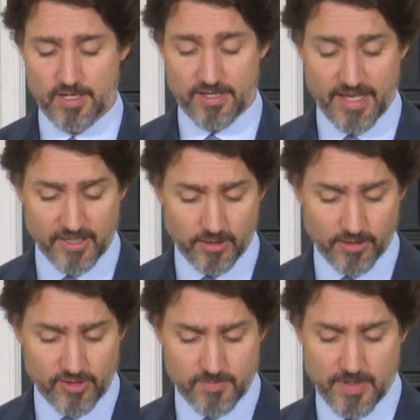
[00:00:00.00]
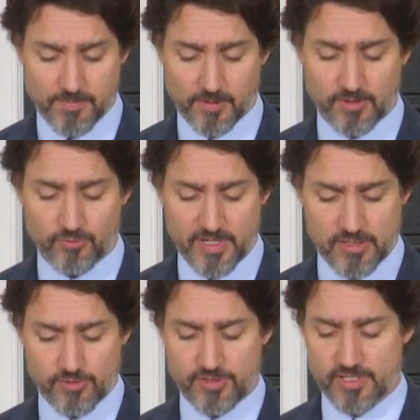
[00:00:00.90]
And that includes people at
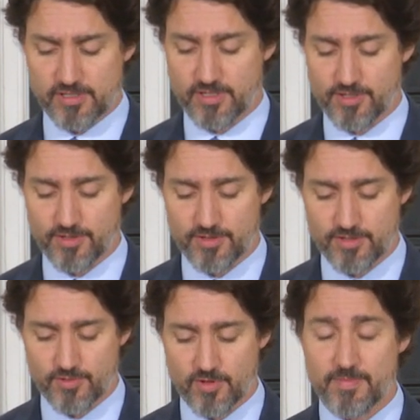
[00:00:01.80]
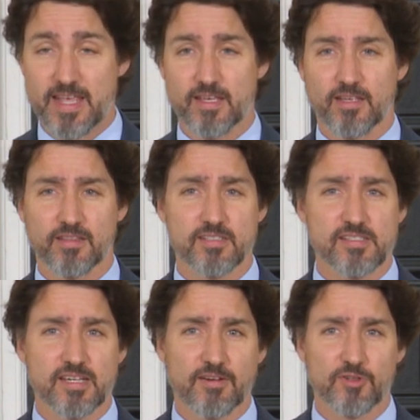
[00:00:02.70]
research institutes who are making the
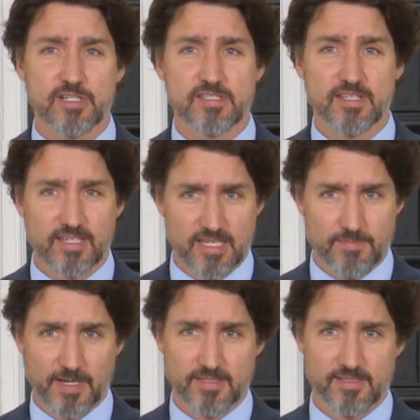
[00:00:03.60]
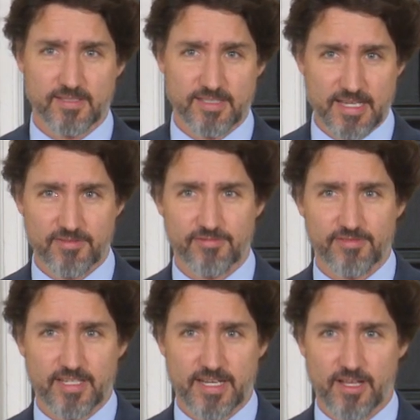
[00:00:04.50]
discoveries that keep us
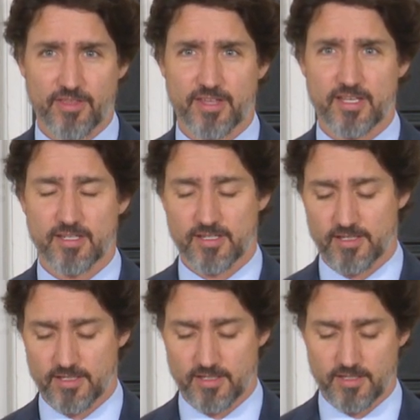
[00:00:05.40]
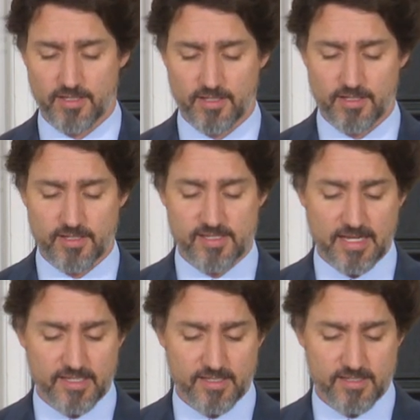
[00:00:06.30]
safe and healthy.
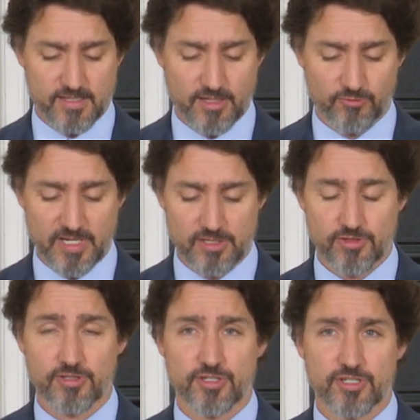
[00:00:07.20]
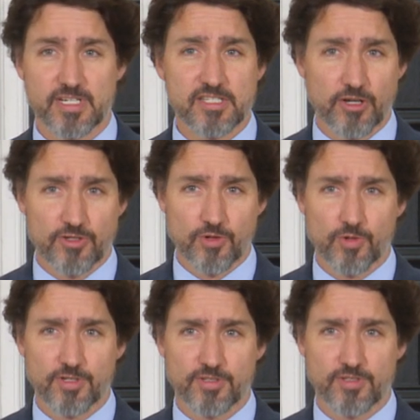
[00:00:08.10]
Science and research is our
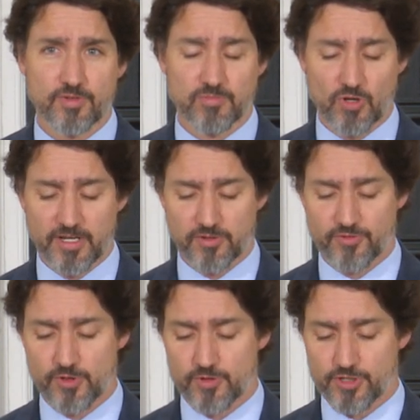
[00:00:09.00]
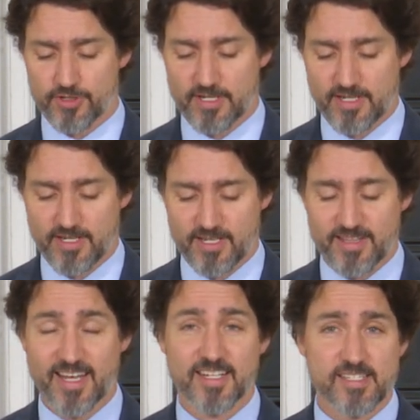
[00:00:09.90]
door to a brighter future,
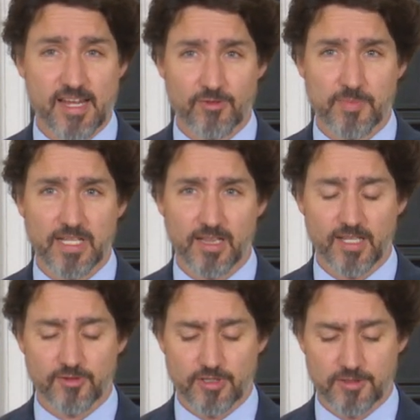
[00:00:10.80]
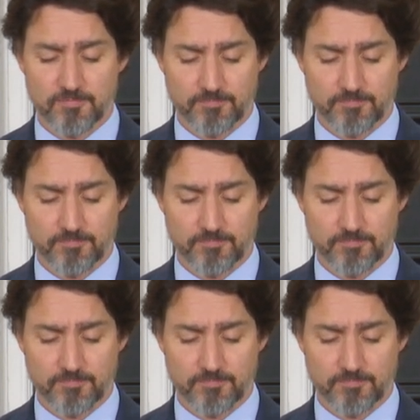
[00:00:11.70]
and that has never been clearer.